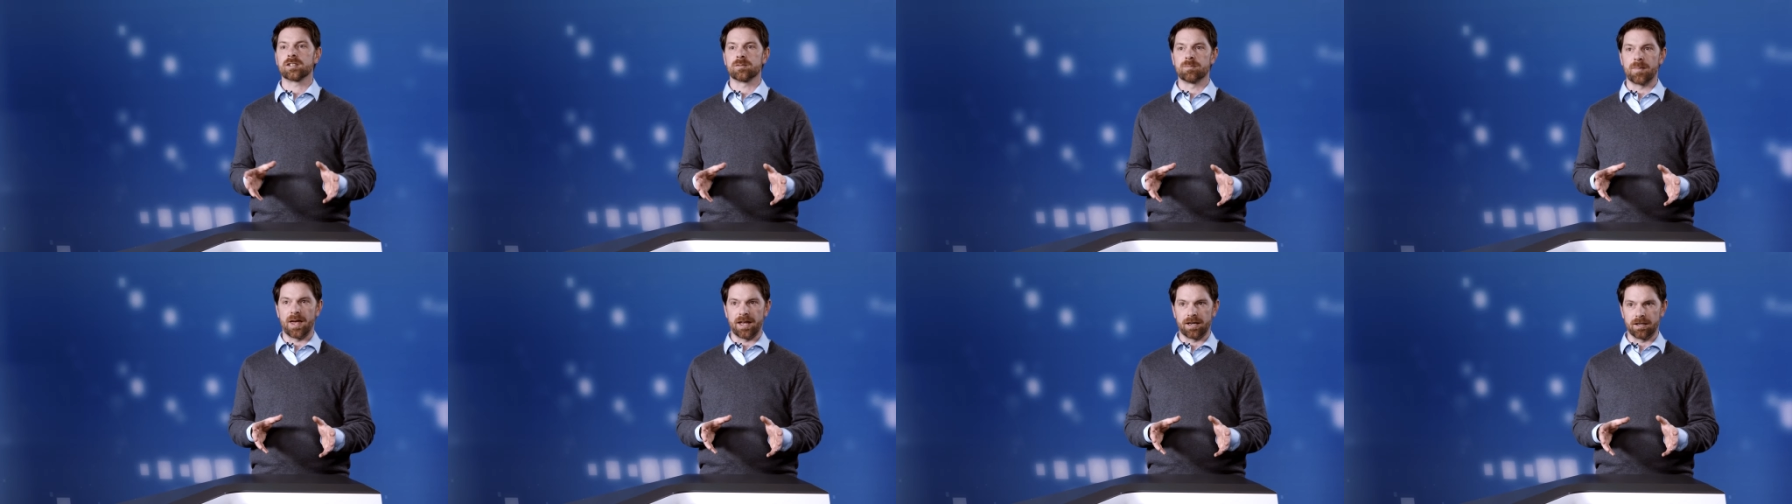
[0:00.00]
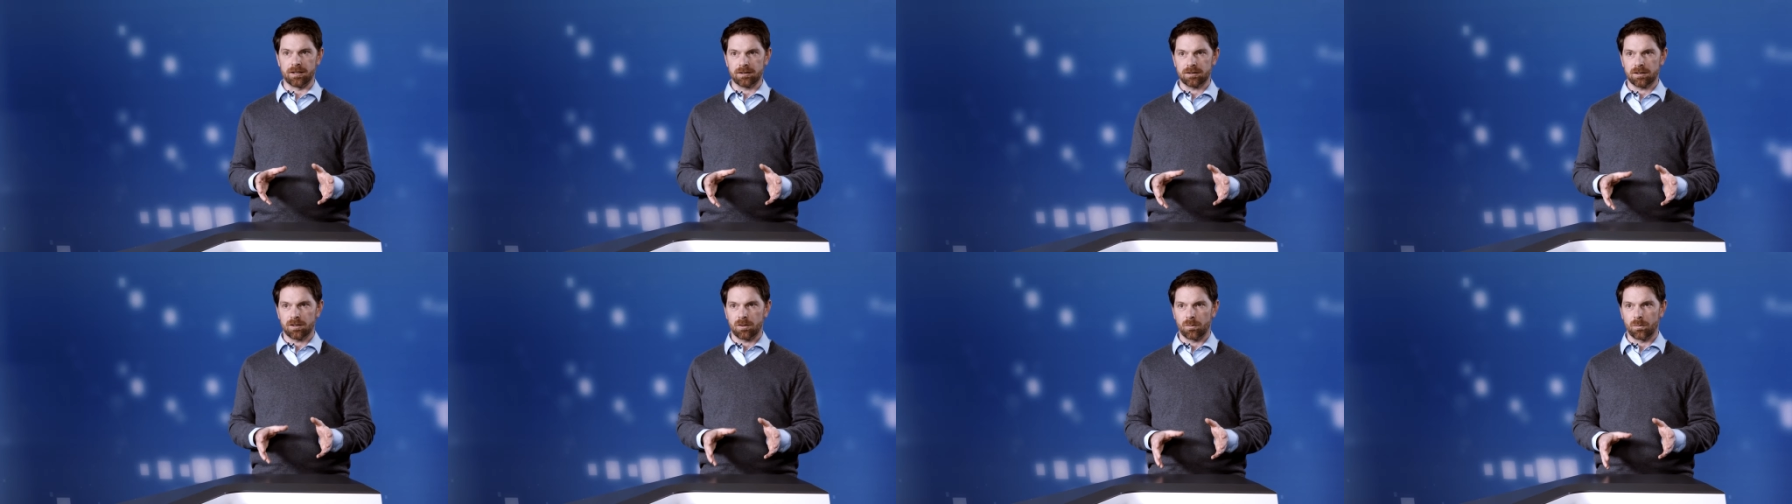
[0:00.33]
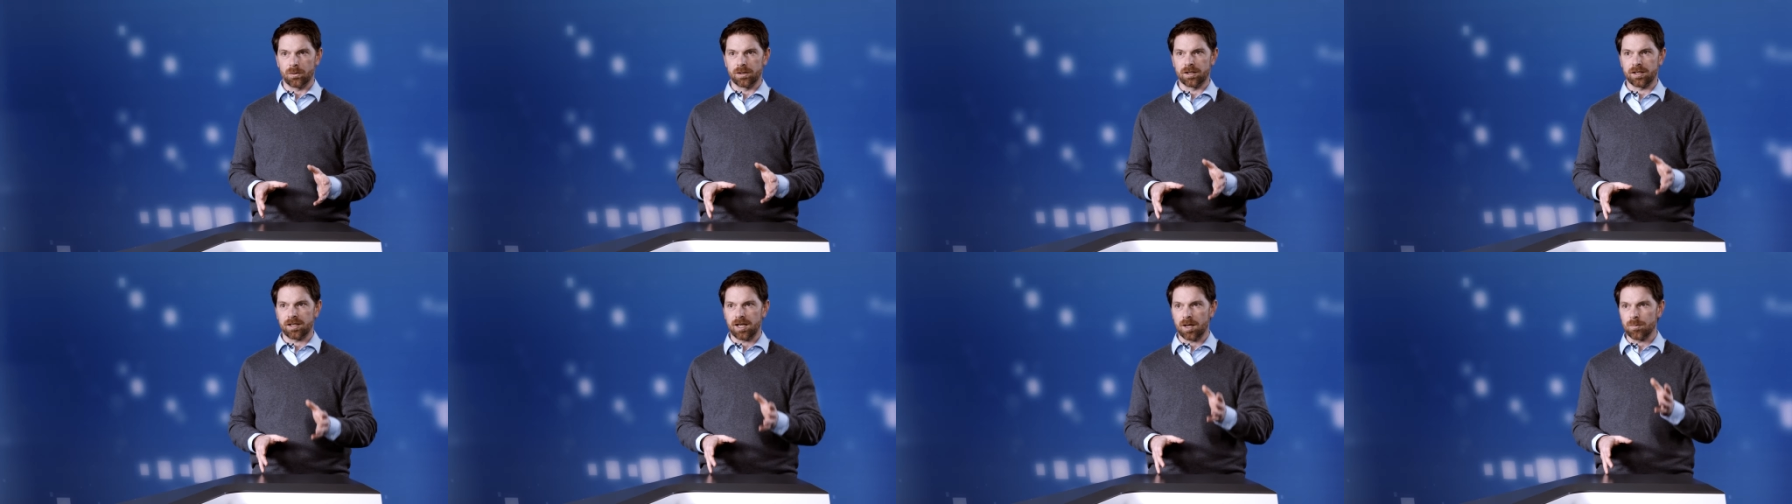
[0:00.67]
matter
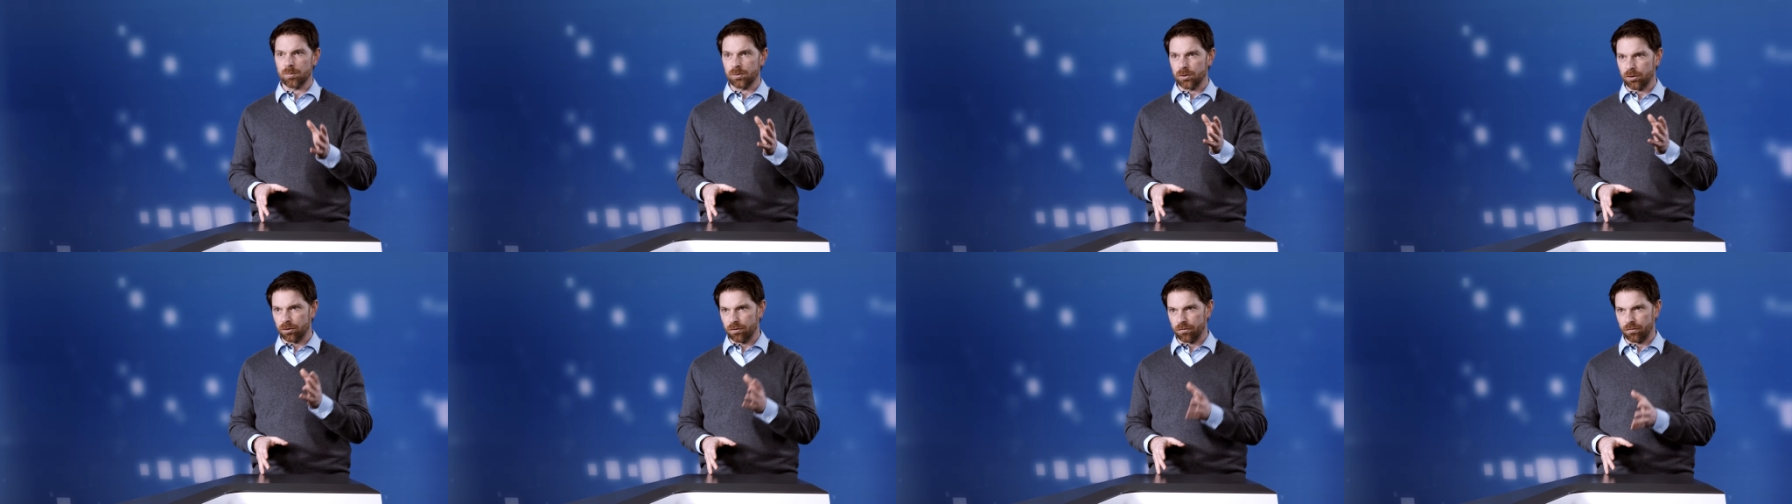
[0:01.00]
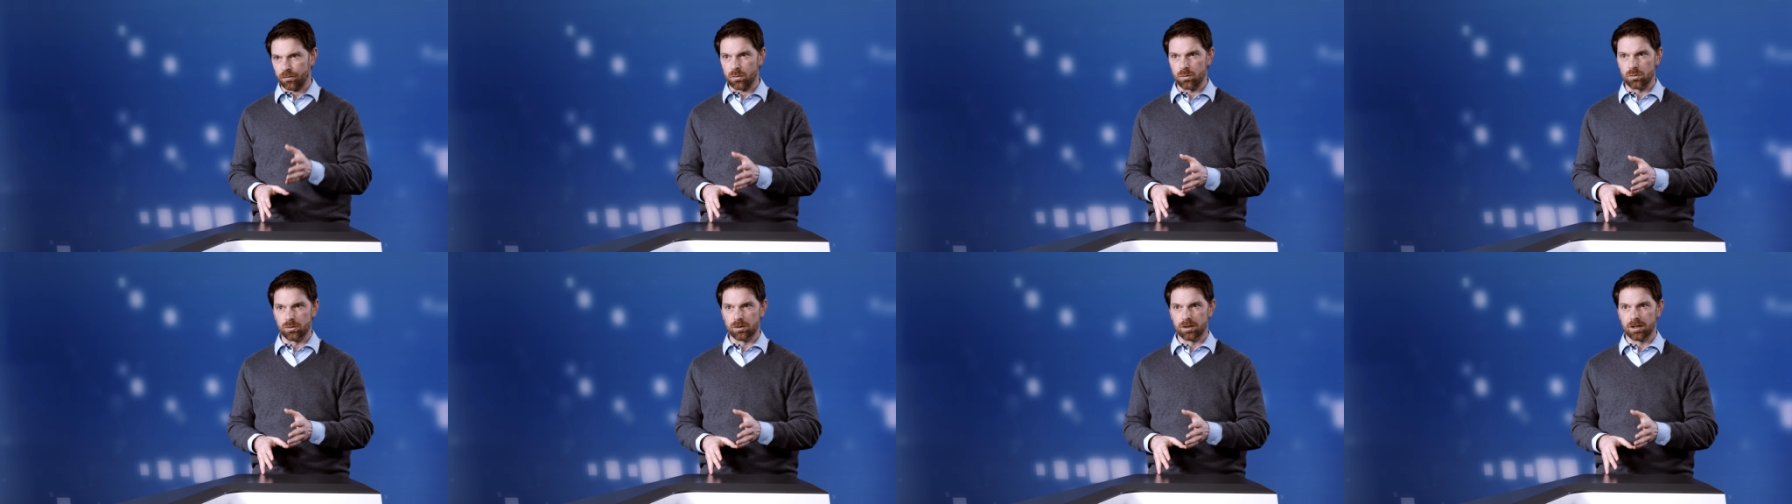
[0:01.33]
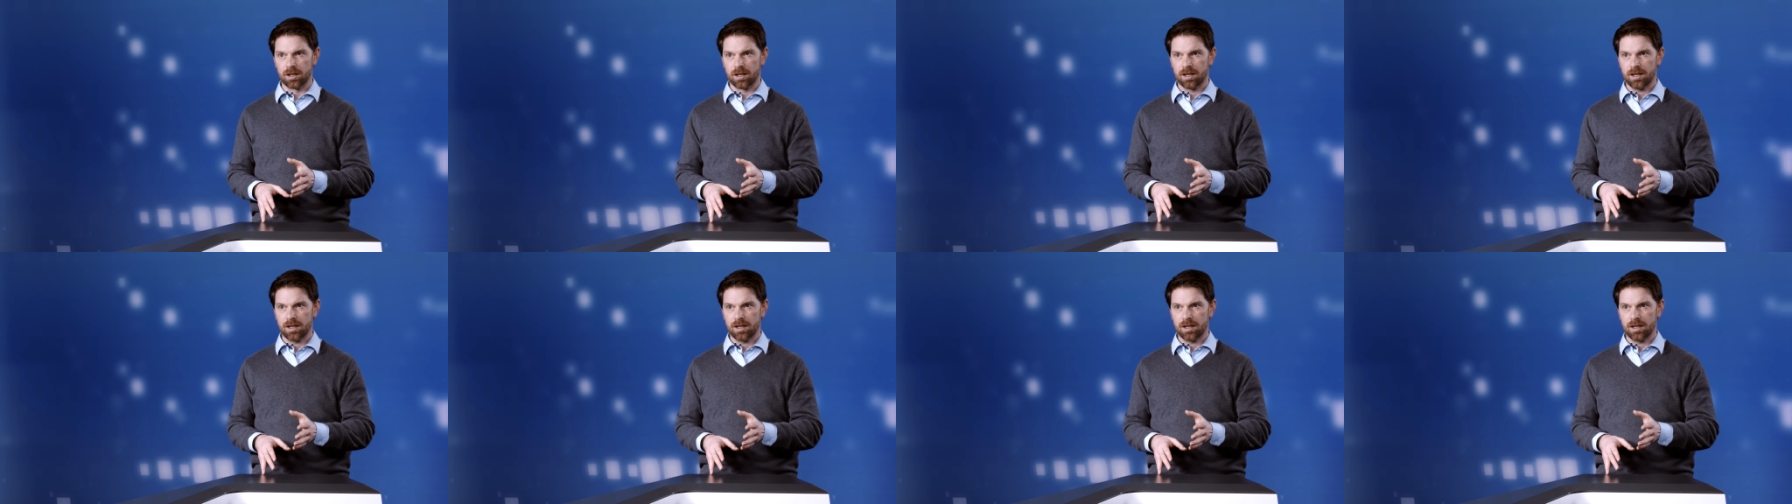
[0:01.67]
when it comes to your food,